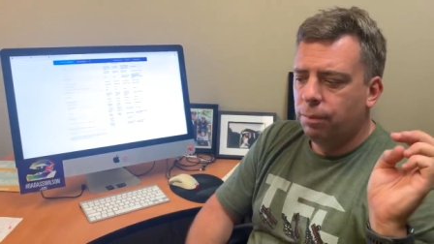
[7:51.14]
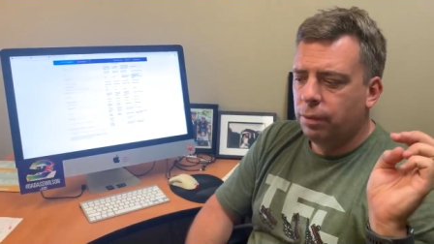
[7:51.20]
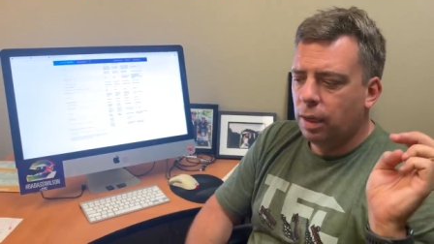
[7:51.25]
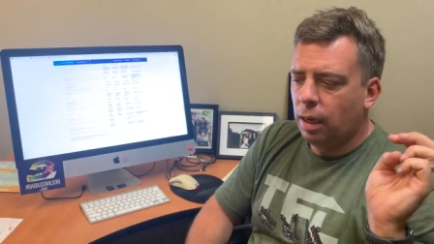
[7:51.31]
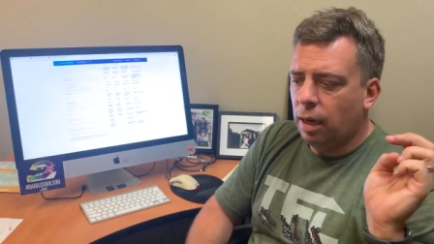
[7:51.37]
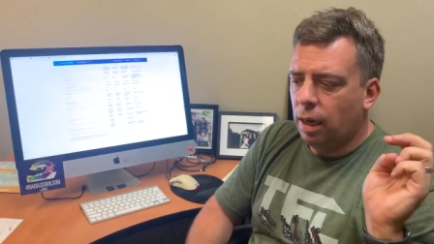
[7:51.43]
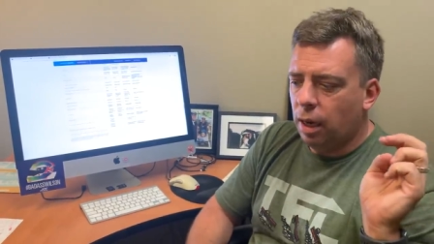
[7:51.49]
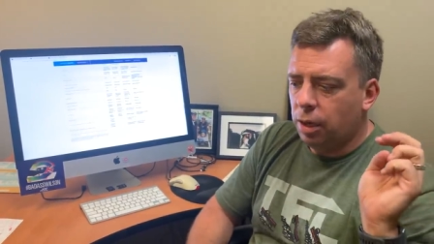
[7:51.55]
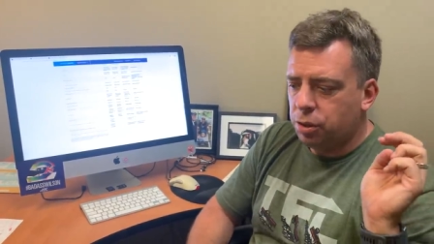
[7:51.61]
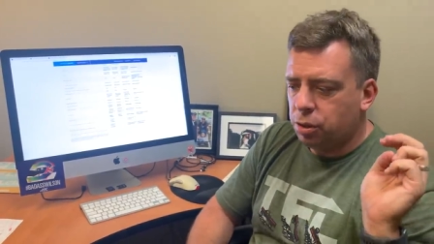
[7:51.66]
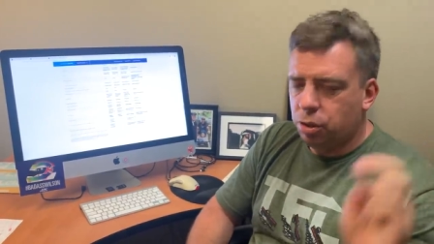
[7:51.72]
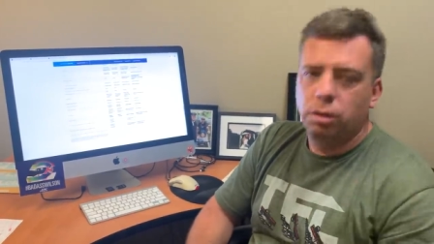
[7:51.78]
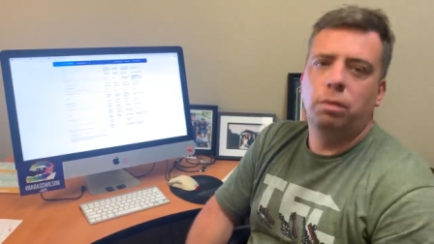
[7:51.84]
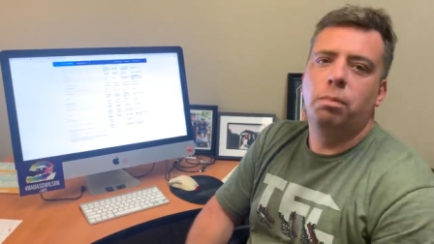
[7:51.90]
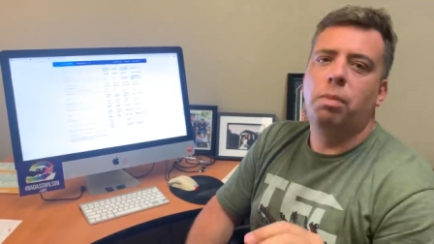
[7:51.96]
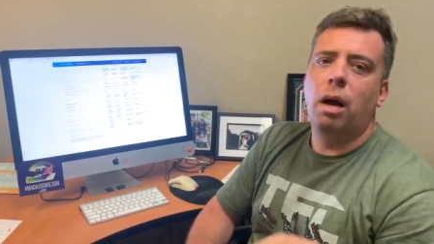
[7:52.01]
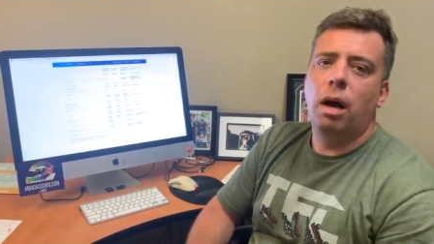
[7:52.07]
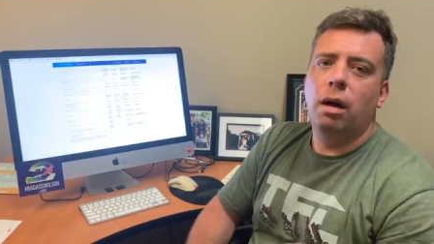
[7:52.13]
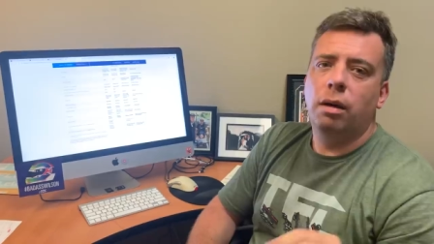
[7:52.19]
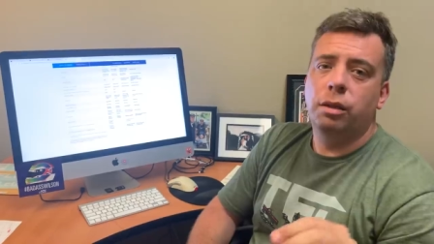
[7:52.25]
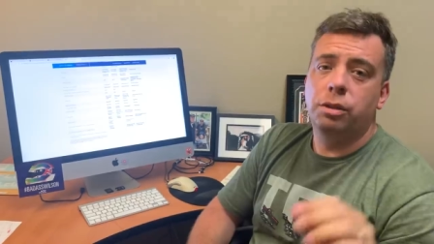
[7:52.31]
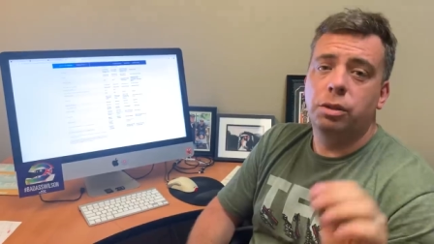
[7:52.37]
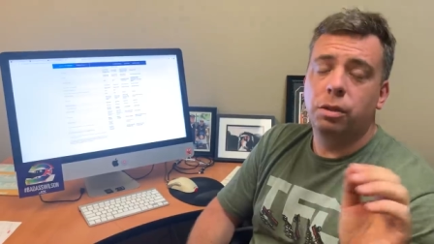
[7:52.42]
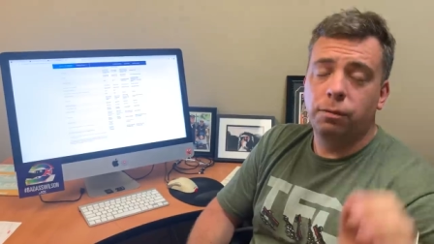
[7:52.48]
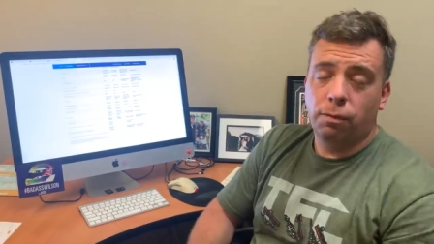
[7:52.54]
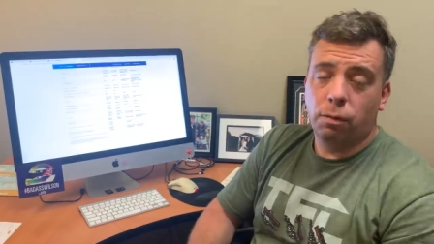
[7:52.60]
Uh, should, Bron-
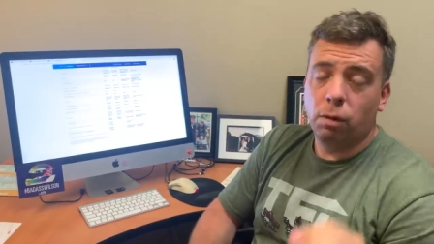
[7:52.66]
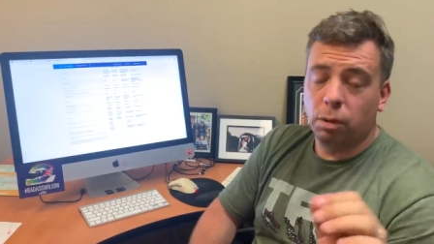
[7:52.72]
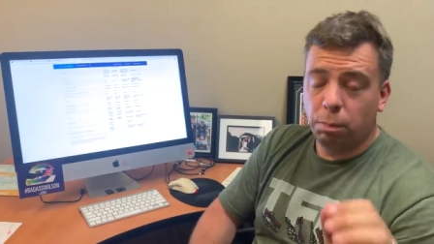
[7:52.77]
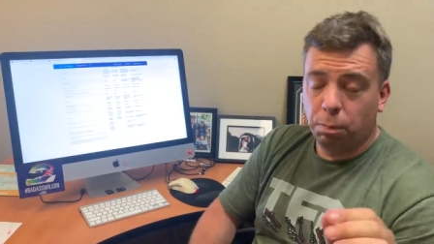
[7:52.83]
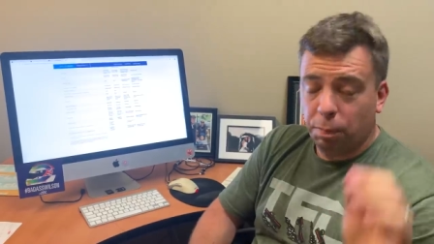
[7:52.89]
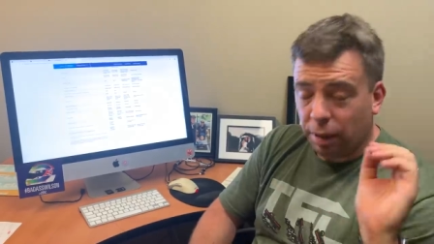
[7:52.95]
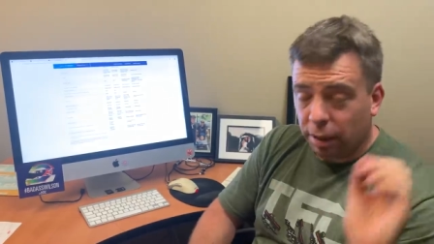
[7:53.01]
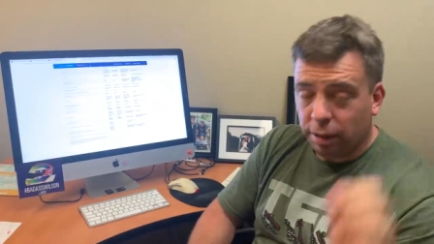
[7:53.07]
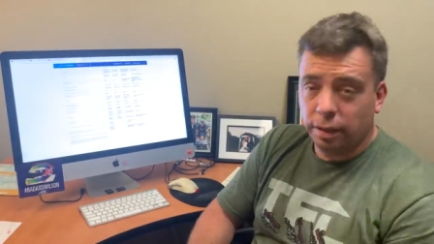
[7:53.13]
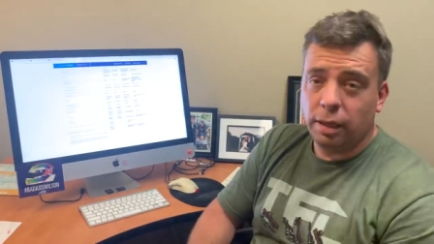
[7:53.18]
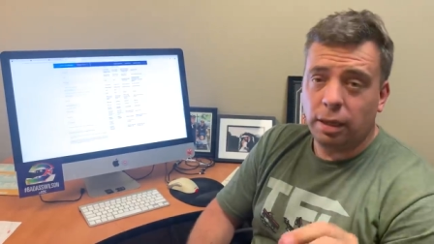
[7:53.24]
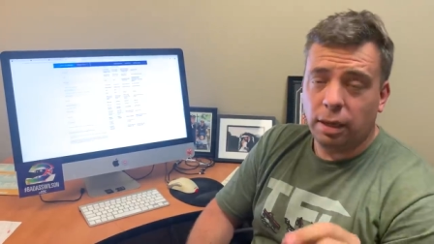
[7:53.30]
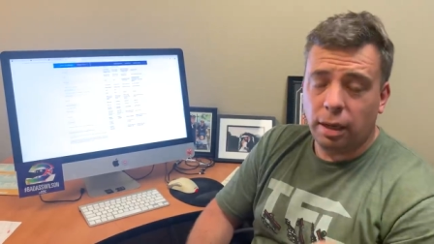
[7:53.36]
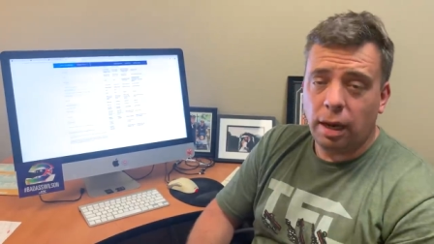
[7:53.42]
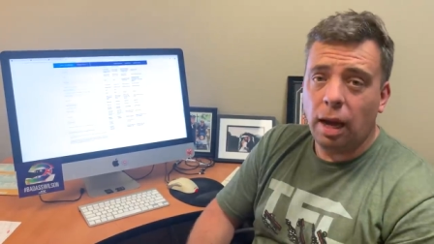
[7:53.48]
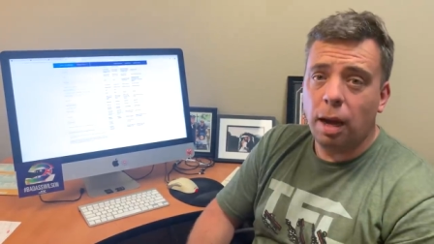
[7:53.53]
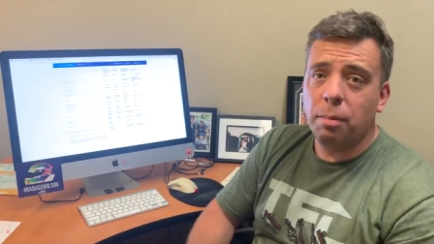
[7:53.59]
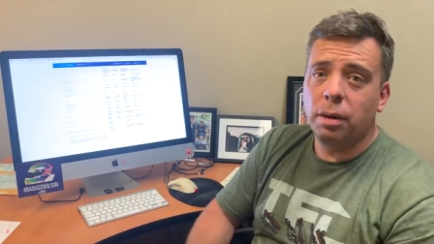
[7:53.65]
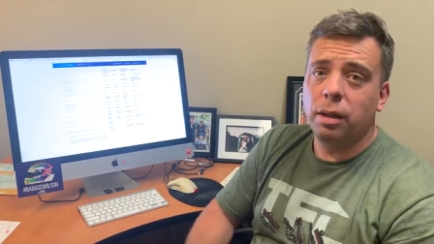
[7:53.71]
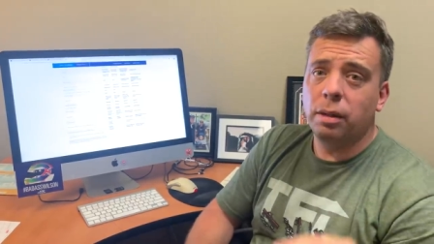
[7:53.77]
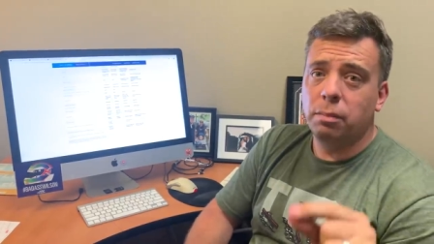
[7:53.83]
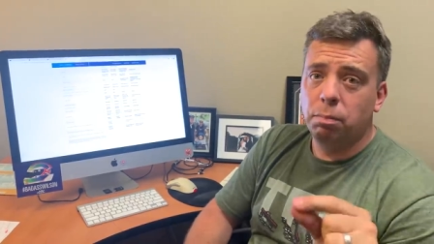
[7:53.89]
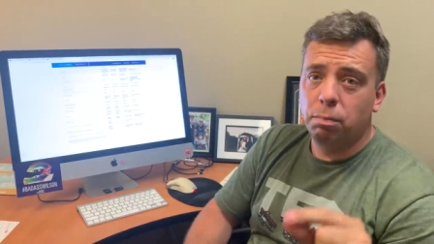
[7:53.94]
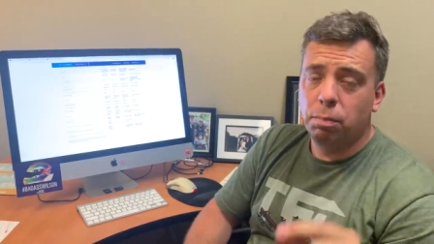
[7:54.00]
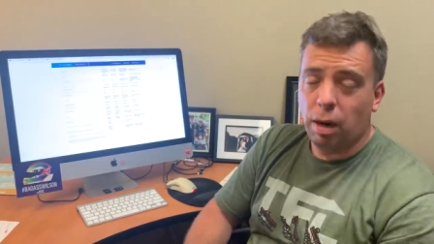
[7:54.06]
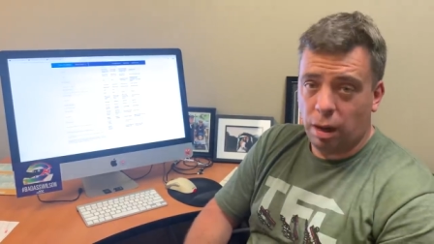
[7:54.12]
should Ford build a
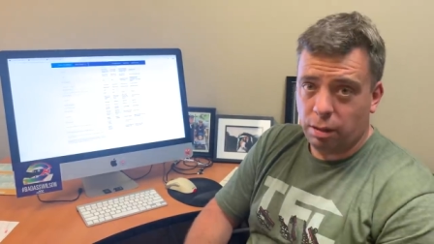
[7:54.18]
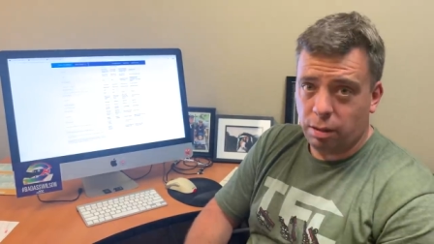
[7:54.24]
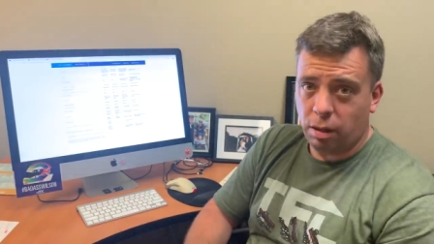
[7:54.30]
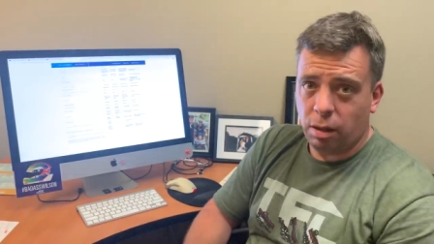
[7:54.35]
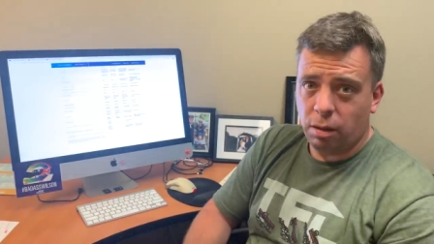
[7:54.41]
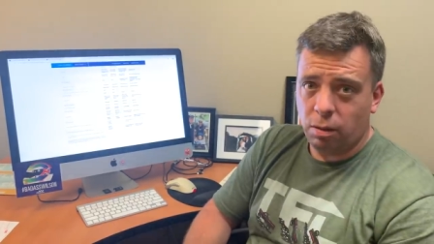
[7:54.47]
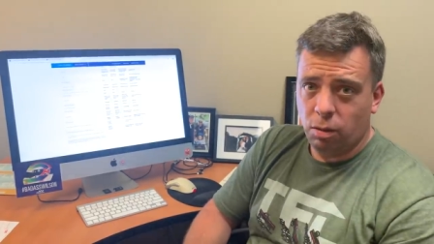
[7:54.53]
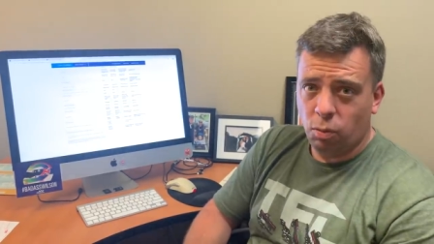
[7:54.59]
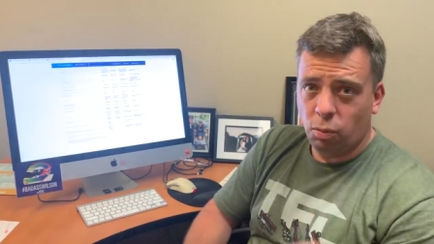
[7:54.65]
hybrid Bronco